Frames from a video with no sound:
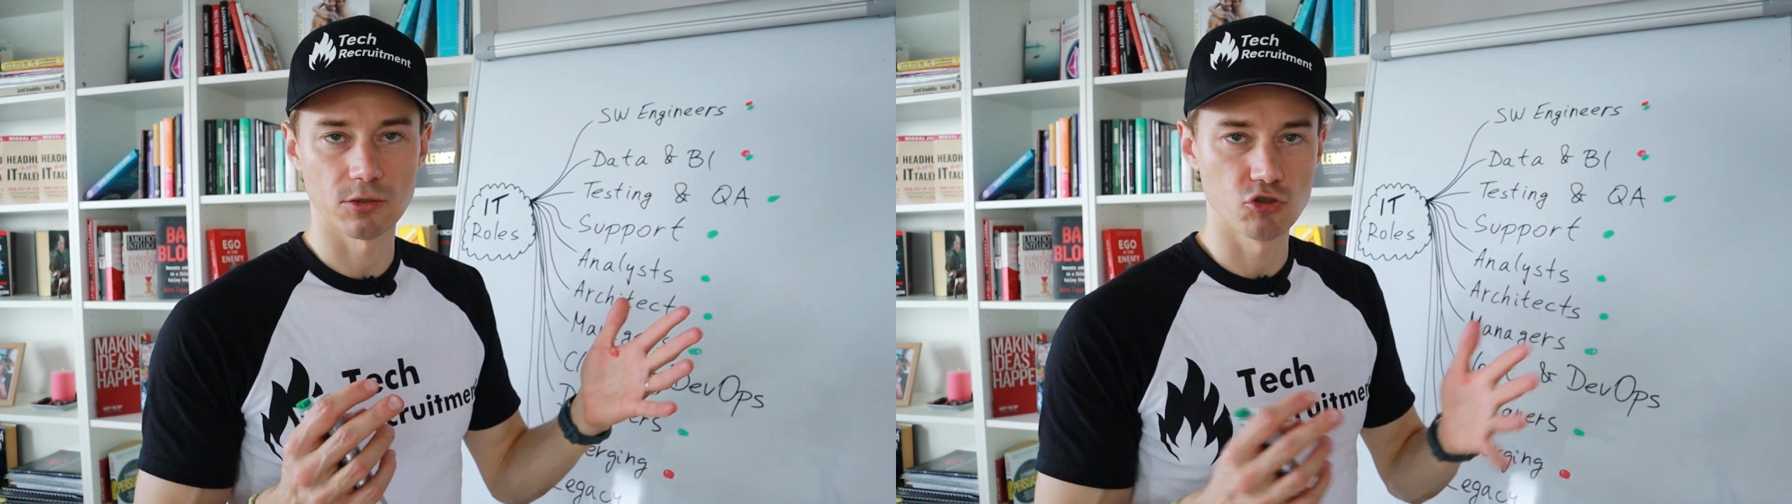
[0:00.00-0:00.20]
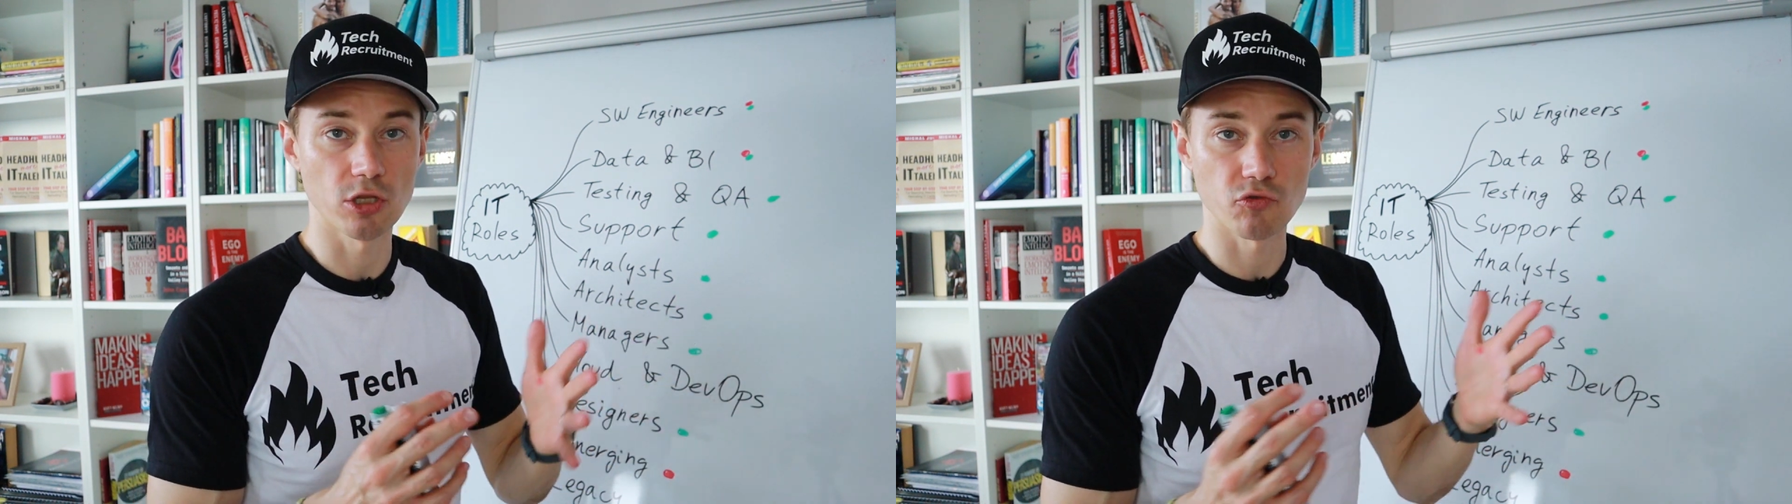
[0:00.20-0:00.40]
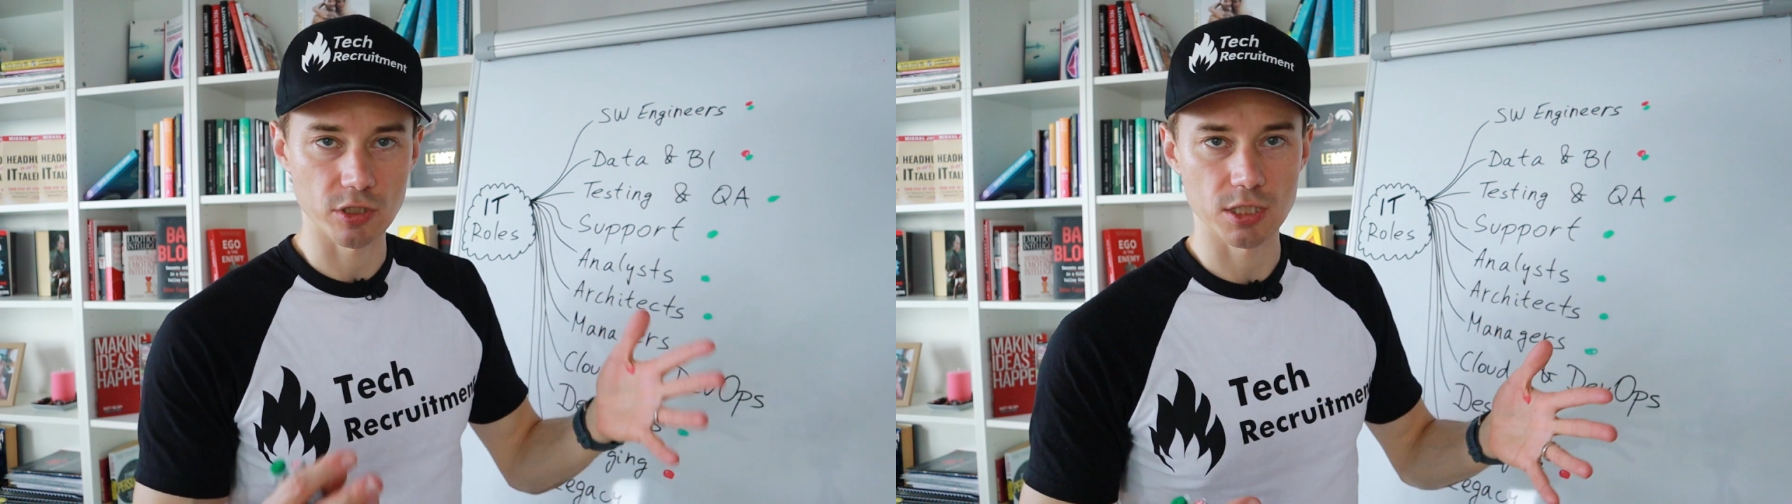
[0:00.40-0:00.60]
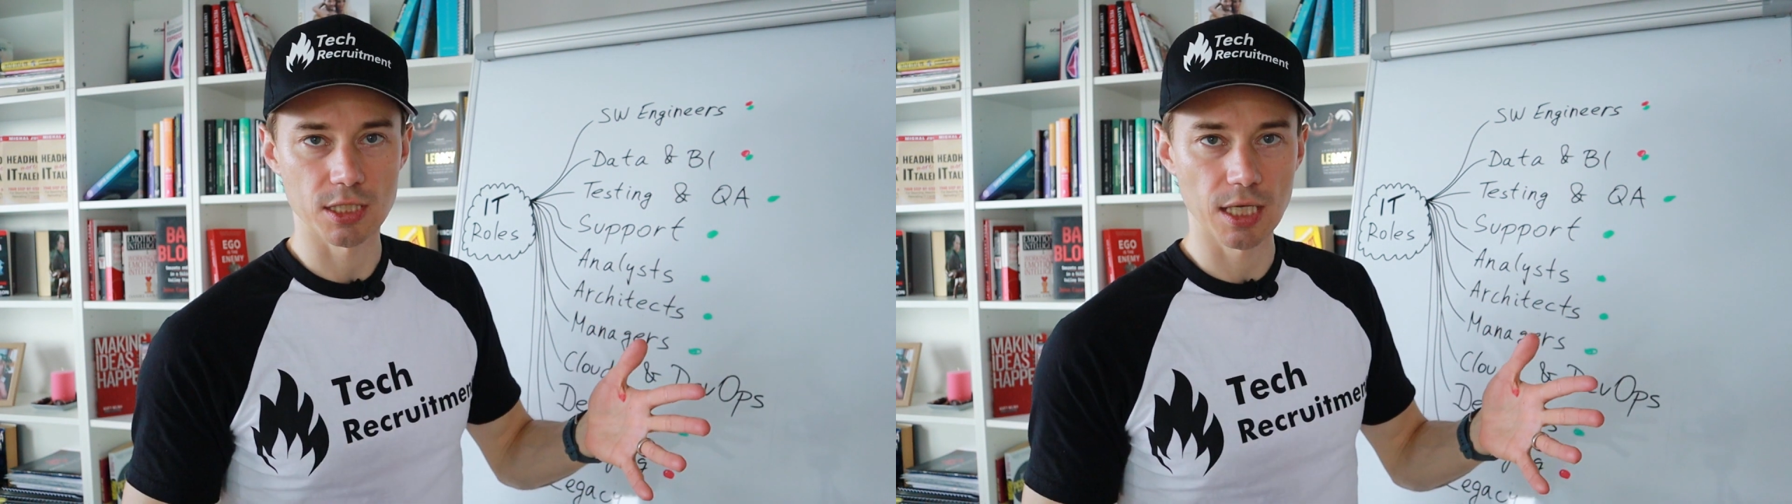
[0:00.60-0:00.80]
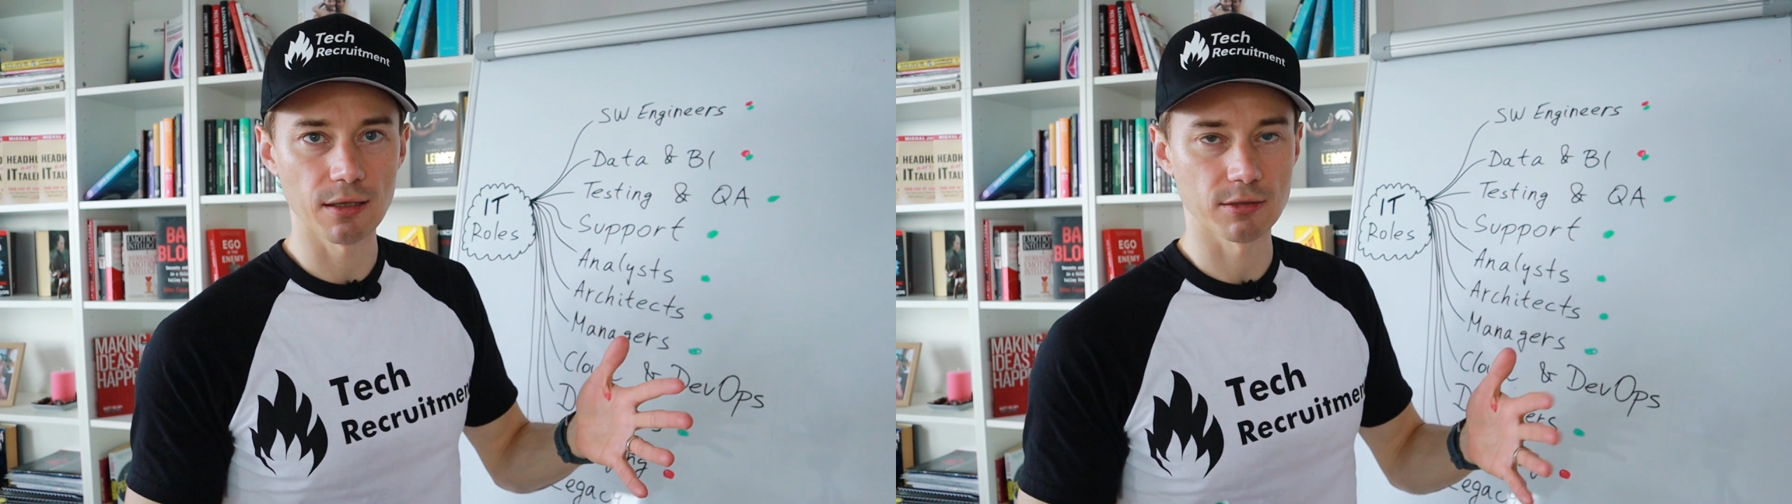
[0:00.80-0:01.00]
generous
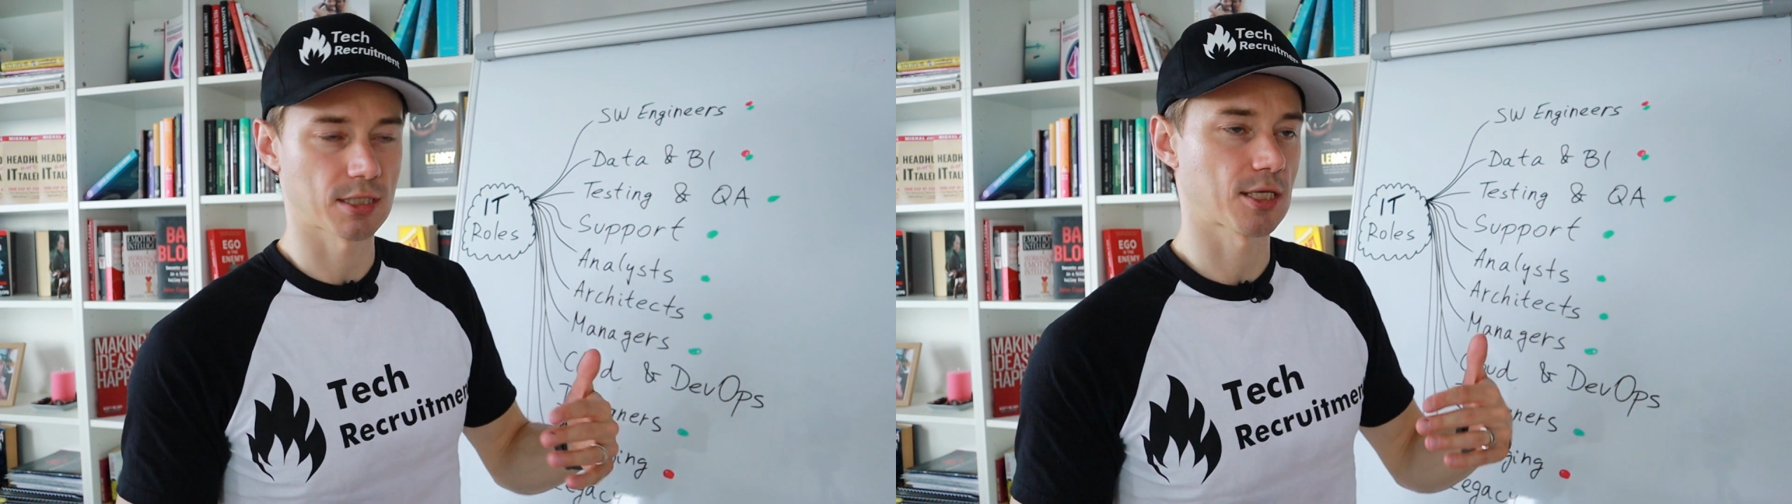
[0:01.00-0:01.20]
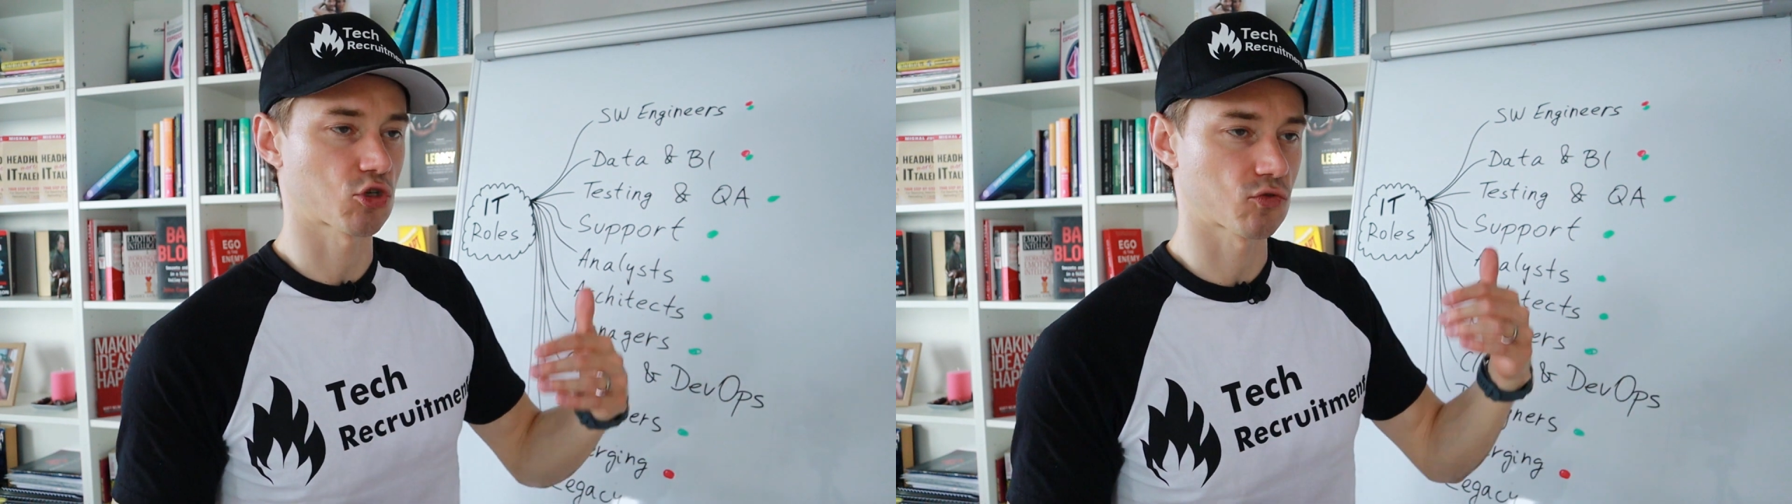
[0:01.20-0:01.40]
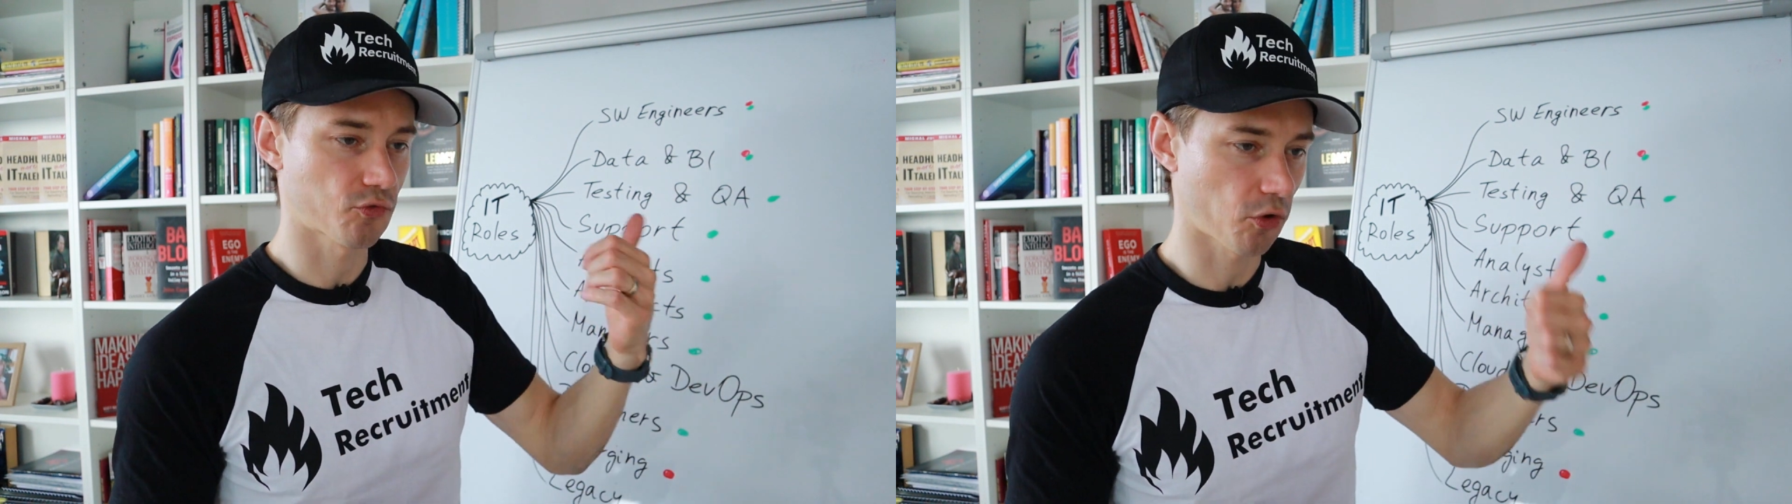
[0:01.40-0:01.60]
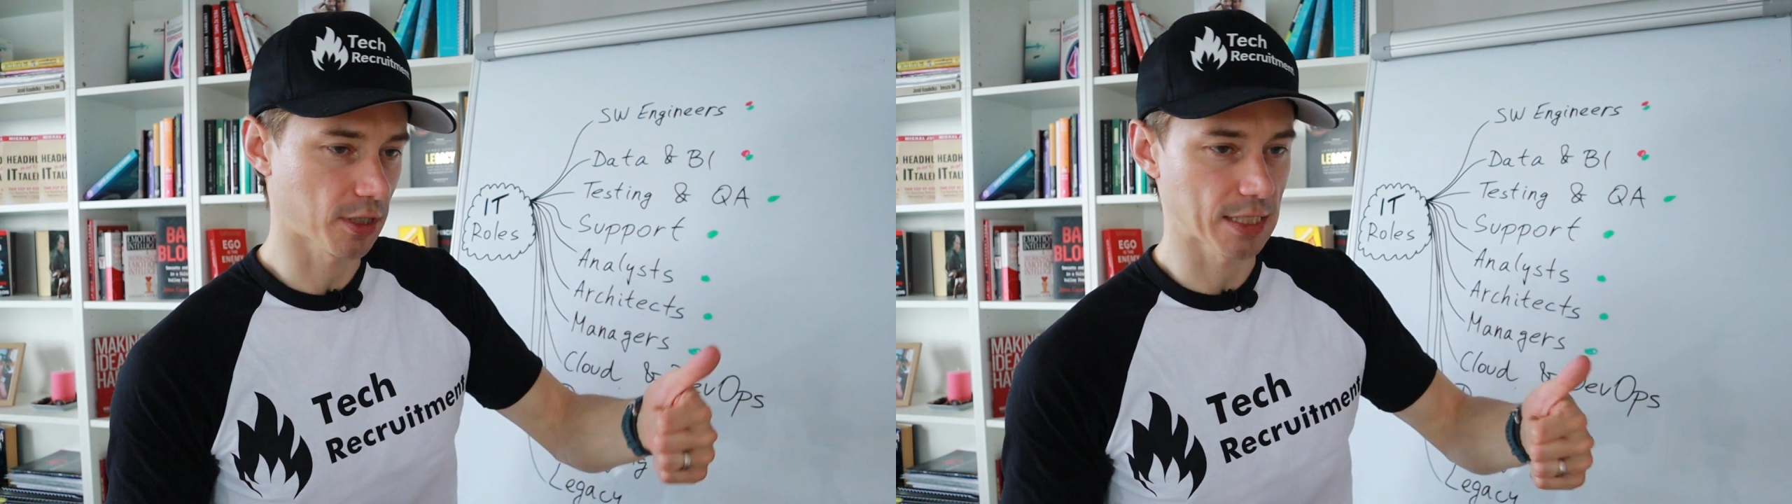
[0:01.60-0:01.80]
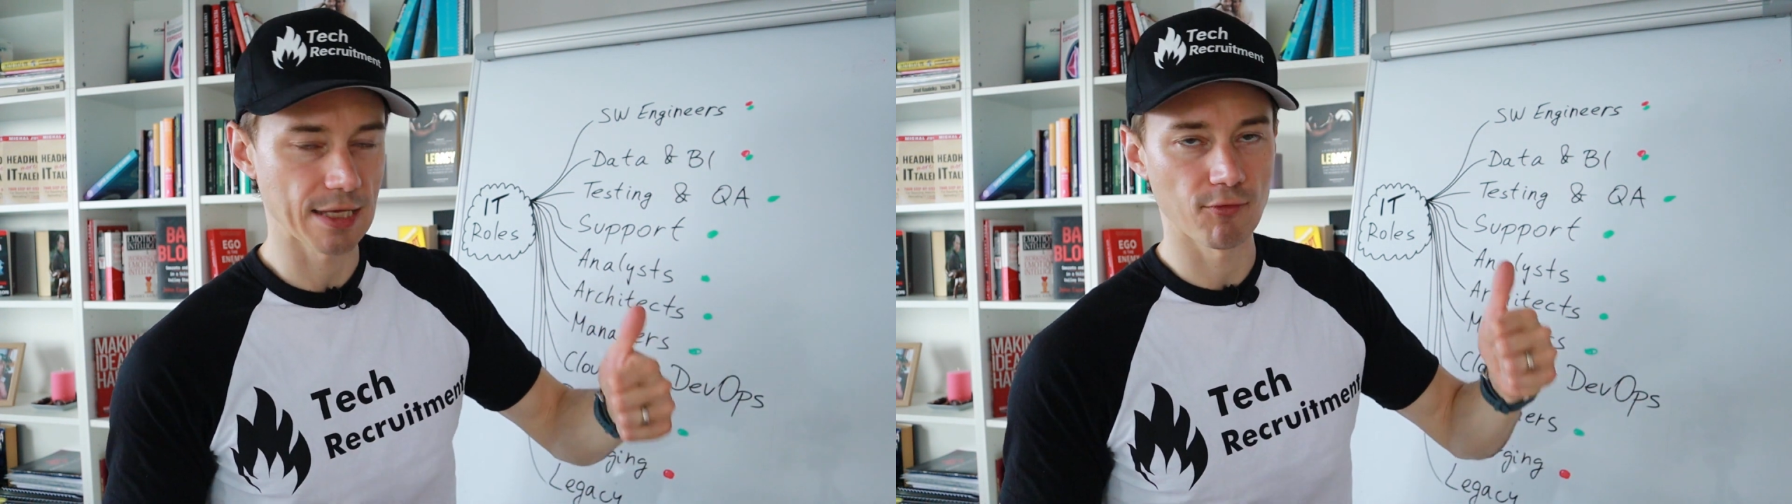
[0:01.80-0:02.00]
skills such as front-end